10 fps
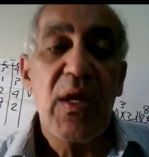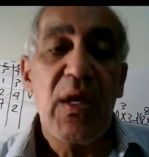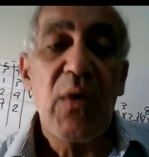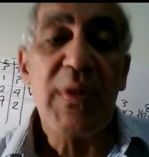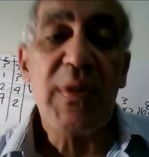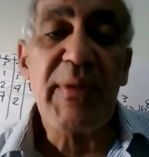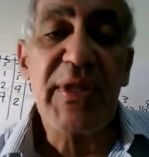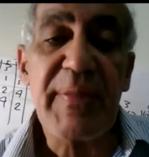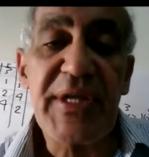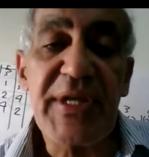What about the
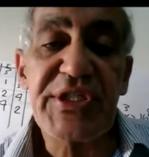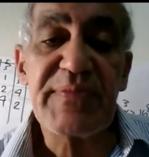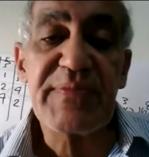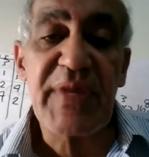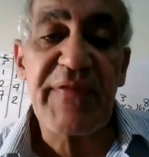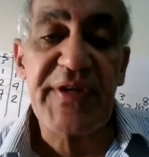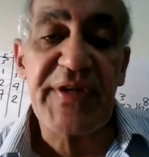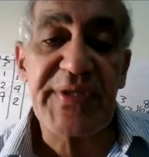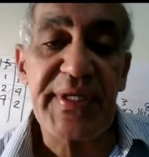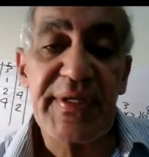batch
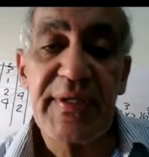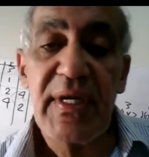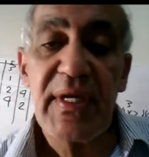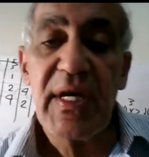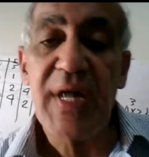manufacturing? A